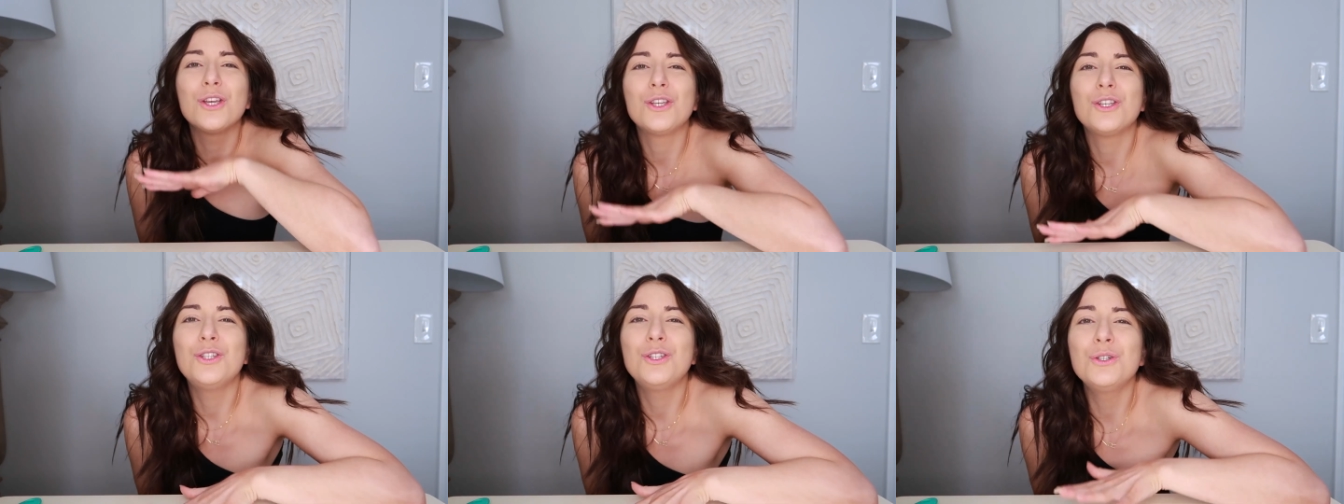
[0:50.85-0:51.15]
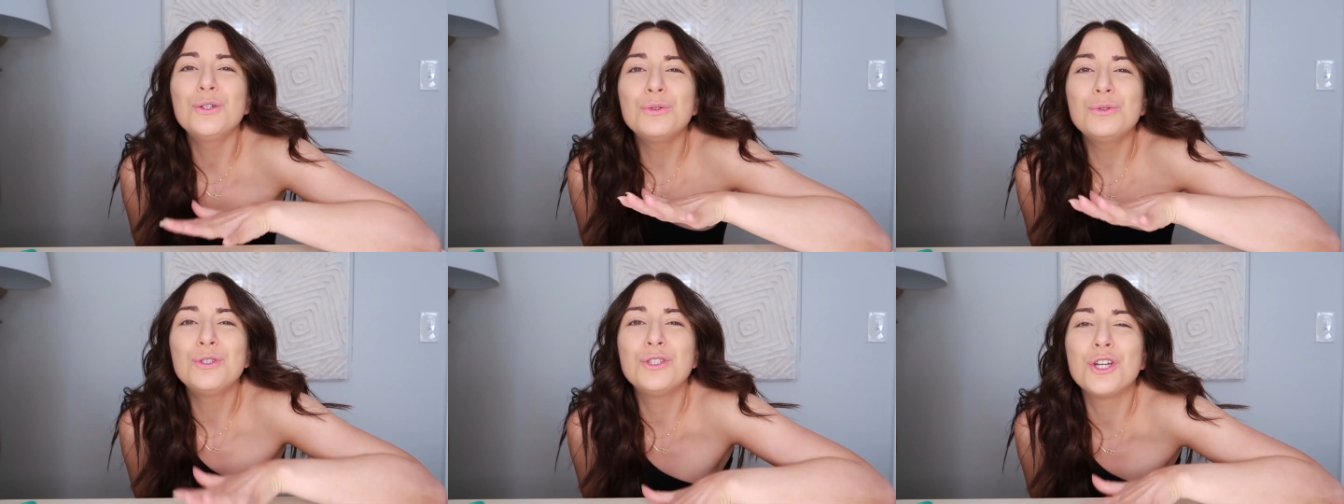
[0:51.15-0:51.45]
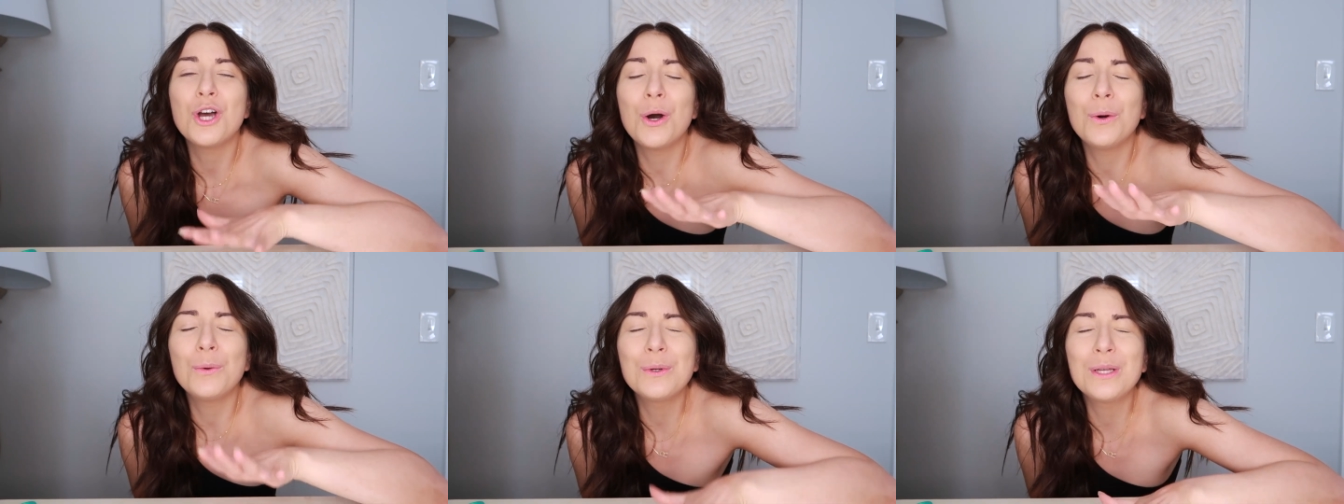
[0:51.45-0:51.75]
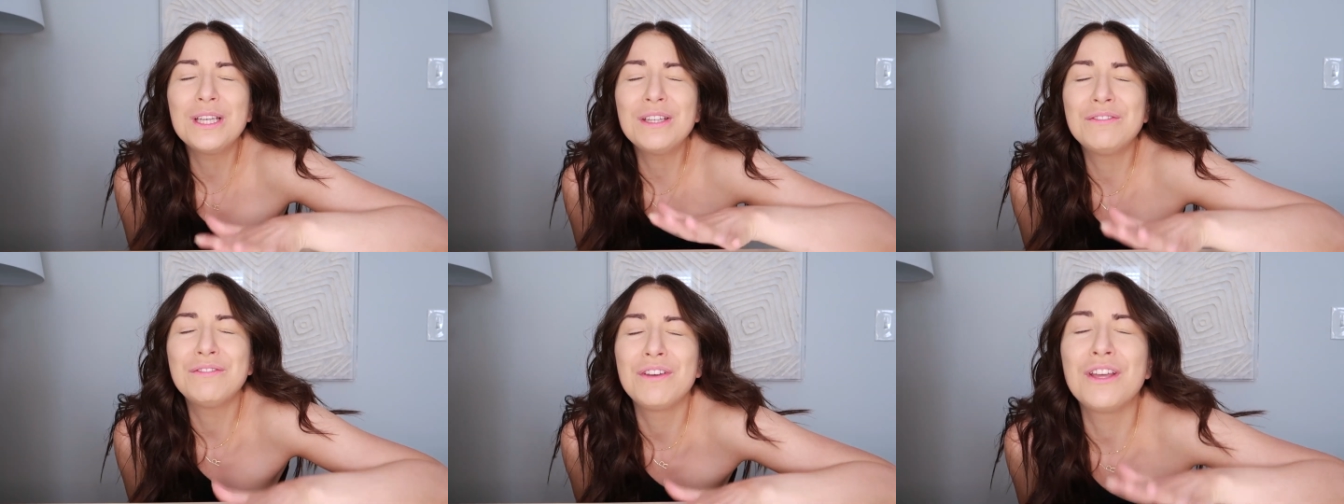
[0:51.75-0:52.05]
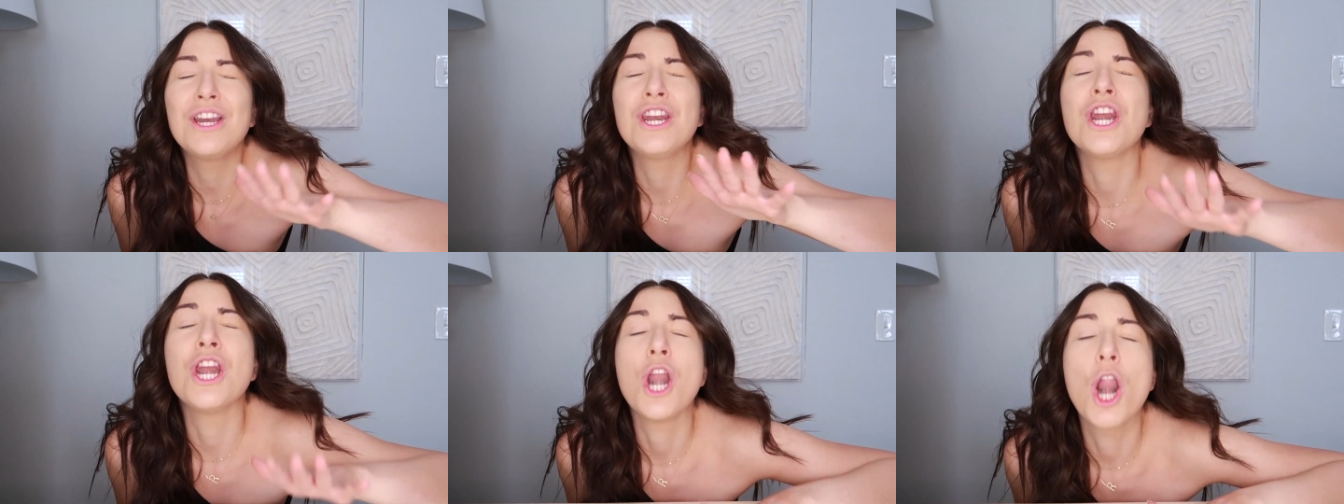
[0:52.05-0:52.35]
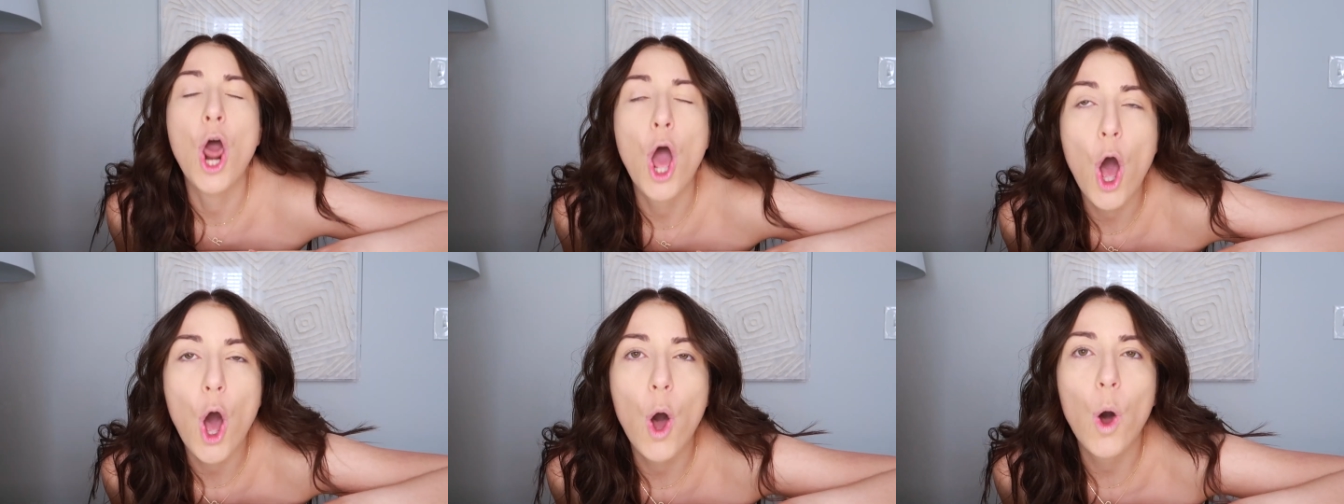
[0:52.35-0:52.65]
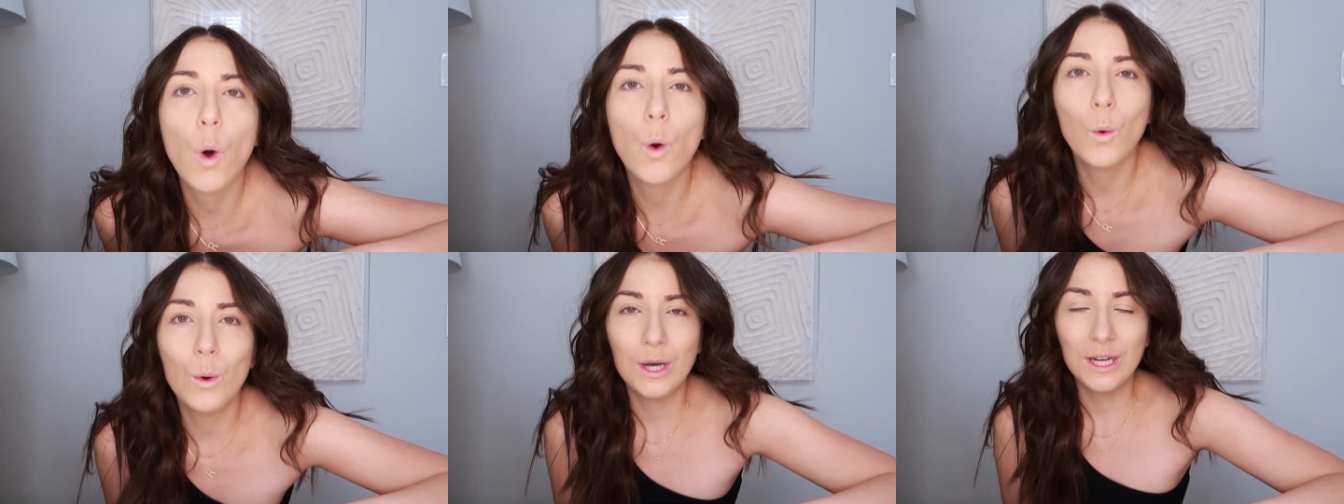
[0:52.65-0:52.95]
You don't even
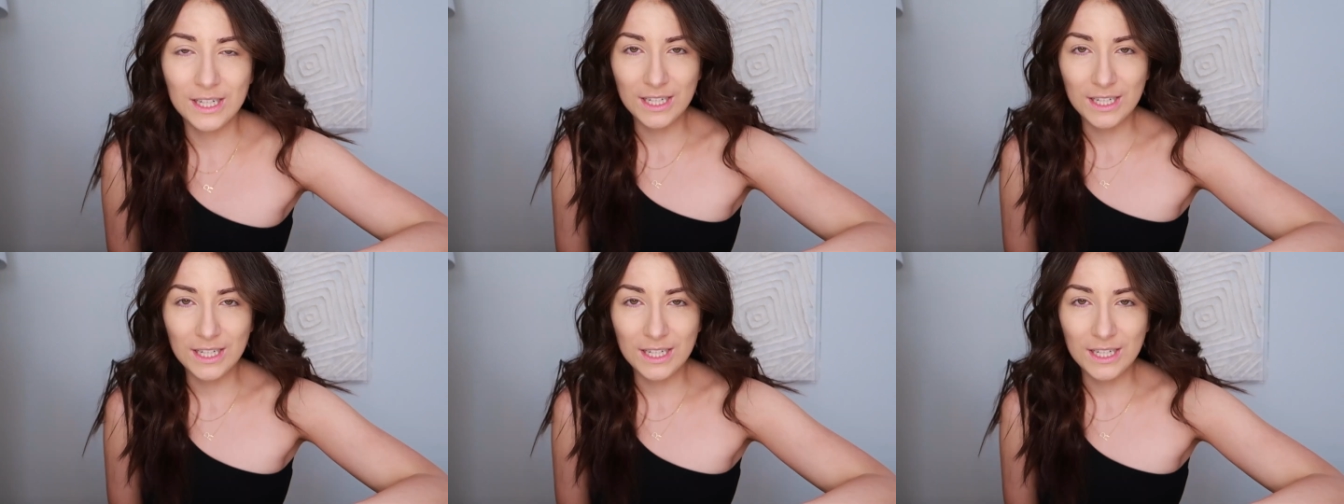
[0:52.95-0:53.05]
know.